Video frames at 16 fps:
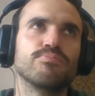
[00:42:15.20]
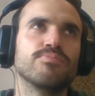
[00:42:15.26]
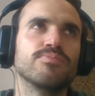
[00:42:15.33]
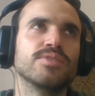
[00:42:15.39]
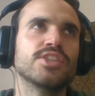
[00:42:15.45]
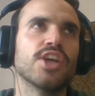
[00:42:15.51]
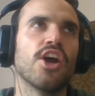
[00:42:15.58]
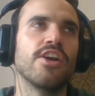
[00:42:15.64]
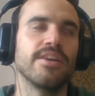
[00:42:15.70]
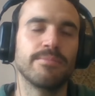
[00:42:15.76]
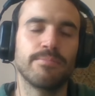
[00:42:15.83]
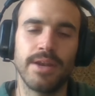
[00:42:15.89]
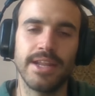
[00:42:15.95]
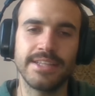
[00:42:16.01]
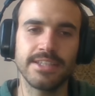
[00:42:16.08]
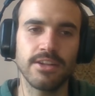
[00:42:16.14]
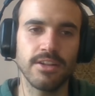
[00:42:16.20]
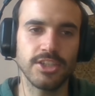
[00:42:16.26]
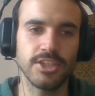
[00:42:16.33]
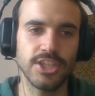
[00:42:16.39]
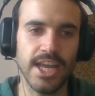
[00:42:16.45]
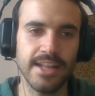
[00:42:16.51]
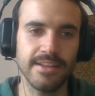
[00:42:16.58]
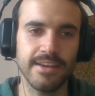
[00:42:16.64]
certain political
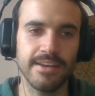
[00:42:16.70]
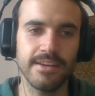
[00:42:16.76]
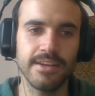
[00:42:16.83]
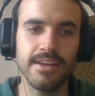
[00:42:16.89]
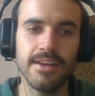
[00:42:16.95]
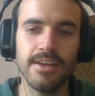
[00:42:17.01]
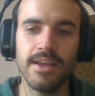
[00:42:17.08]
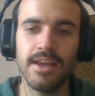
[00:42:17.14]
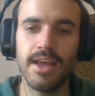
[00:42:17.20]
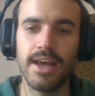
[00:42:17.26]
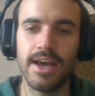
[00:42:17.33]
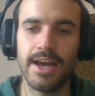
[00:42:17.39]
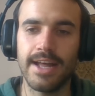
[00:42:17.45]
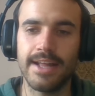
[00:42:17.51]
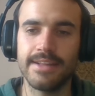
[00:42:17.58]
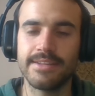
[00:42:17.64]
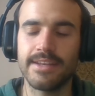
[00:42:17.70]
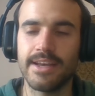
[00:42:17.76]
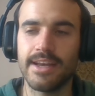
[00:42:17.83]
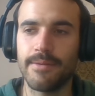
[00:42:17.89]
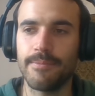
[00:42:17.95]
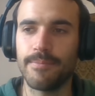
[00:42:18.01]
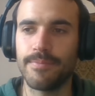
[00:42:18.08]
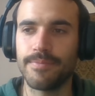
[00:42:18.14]
agenda, and
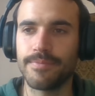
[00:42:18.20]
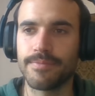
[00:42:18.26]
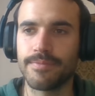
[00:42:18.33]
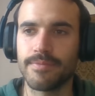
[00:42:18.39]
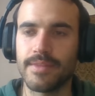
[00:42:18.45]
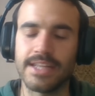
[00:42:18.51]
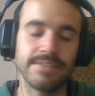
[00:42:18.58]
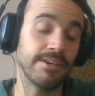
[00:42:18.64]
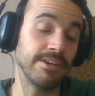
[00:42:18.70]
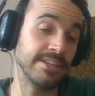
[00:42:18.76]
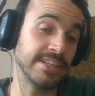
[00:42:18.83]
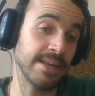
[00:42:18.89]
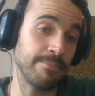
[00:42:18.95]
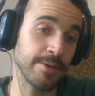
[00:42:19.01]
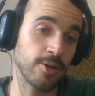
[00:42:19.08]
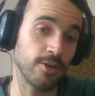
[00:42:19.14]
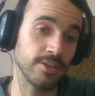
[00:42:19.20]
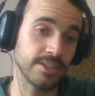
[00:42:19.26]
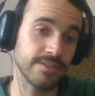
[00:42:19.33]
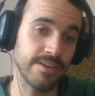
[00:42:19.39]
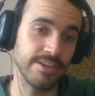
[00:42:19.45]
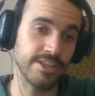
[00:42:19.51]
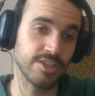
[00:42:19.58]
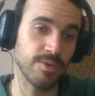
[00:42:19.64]
that's very typical. It's
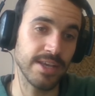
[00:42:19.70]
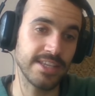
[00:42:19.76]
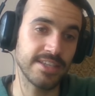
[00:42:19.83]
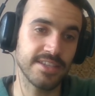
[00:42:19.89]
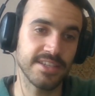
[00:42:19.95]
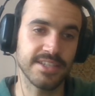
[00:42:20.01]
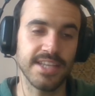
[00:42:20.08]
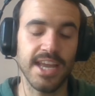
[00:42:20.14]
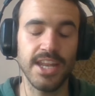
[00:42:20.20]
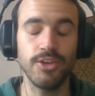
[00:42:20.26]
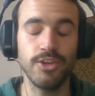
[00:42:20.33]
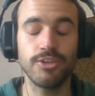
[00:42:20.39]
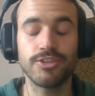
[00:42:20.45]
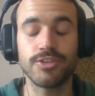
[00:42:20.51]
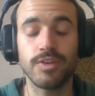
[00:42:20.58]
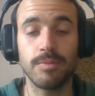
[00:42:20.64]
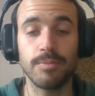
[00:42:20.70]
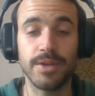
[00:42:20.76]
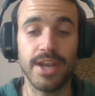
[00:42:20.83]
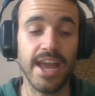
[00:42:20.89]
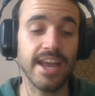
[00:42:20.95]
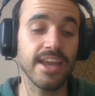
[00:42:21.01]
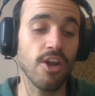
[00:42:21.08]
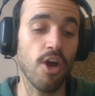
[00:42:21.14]
very Swiss to stay neutral. But
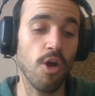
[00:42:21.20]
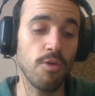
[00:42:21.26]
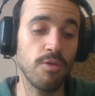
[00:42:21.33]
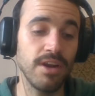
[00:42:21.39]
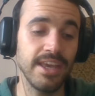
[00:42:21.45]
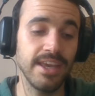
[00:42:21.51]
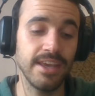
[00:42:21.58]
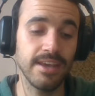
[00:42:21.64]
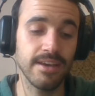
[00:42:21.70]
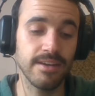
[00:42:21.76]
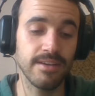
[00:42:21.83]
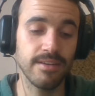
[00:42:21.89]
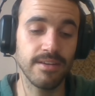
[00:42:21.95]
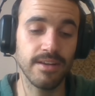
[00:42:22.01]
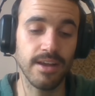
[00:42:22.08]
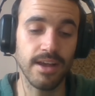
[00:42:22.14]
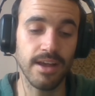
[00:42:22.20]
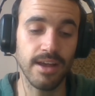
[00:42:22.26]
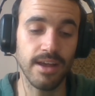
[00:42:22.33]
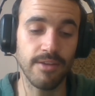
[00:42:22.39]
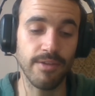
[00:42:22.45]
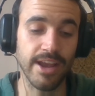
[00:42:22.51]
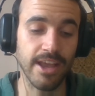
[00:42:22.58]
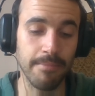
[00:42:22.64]
I can only
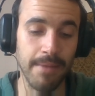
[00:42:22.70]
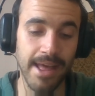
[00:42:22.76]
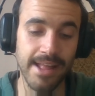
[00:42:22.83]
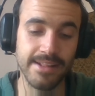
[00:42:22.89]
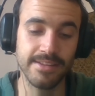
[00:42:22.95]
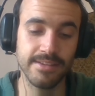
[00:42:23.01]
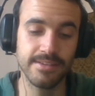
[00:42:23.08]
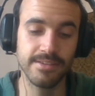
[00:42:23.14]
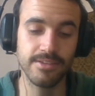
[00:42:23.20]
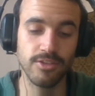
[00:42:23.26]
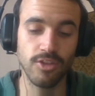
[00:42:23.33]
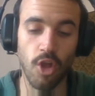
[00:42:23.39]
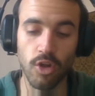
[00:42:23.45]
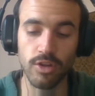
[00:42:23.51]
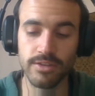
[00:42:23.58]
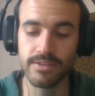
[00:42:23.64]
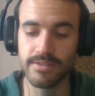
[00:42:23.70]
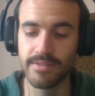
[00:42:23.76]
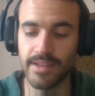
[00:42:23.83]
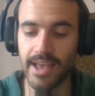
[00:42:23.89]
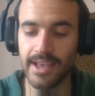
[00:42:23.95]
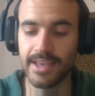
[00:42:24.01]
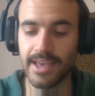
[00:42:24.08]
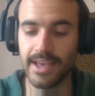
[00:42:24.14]
recommend not
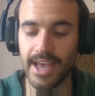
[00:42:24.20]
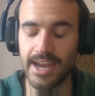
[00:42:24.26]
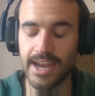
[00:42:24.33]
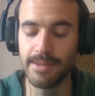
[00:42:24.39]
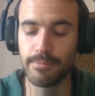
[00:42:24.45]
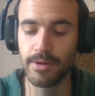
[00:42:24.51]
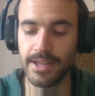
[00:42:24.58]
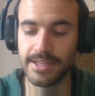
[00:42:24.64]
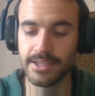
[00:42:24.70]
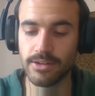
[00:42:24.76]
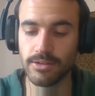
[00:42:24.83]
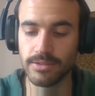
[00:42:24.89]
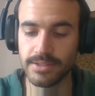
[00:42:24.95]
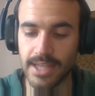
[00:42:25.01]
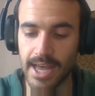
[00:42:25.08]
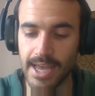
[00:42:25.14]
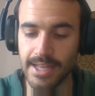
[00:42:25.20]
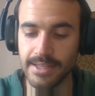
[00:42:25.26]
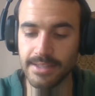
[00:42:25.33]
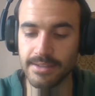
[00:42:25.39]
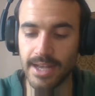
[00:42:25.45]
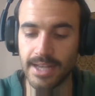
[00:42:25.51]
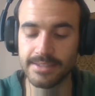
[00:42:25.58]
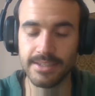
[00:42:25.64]
taking any political side
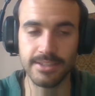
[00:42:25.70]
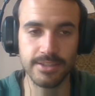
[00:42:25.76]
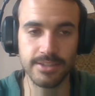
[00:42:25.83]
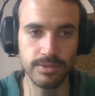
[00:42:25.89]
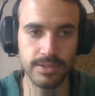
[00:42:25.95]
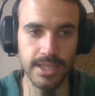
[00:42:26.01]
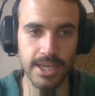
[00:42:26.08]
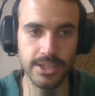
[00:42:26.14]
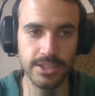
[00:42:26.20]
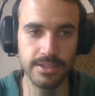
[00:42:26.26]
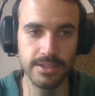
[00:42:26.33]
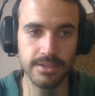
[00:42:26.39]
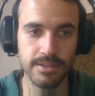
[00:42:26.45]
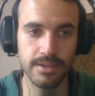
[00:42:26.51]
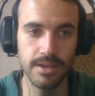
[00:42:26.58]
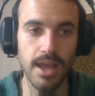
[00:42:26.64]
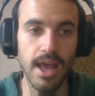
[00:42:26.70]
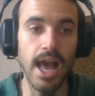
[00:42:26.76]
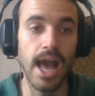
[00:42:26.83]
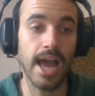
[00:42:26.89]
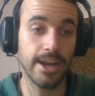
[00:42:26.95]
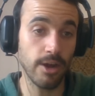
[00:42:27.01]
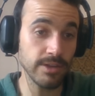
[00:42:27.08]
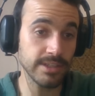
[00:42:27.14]
as an association.
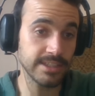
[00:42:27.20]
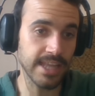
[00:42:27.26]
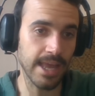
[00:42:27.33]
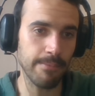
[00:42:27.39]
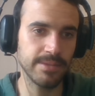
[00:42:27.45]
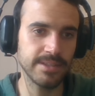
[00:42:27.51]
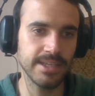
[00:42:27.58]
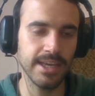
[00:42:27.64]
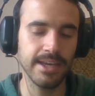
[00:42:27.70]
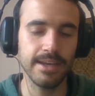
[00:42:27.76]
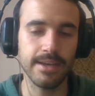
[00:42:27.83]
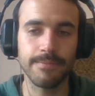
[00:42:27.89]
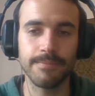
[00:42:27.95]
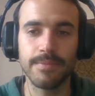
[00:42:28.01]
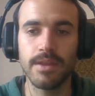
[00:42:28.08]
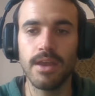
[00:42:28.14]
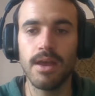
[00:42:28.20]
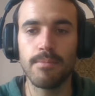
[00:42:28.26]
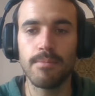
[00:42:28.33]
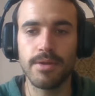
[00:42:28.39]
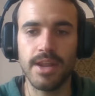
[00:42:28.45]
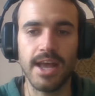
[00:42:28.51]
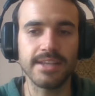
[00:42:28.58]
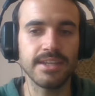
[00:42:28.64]
I know it's tempting,
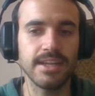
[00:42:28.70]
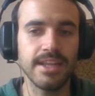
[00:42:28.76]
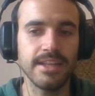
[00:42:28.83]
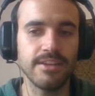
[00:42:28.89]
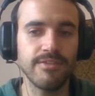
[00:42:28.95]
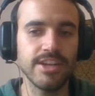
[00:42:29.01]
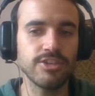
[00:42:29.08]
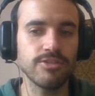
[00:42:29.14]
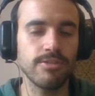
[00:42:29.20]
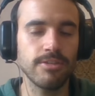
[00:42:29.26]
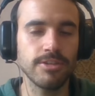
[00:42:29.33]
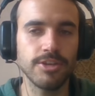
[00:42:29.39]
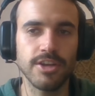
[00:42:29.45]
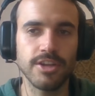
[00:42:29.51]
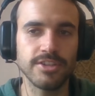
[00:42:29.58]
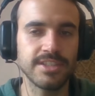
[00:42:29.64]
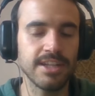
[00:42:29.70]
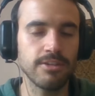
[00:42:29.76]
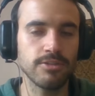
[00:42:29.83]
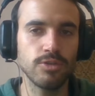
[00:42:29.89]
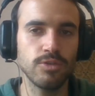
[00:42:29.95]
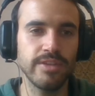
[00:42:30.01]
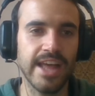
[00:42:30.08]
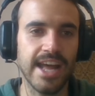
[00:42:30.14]
but as an individual, you can still
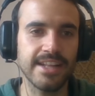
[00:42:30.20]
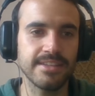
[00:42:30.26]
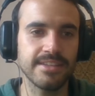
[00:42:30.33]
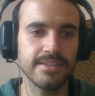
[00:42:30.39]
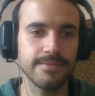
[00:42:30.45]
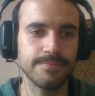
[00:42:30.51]
do that.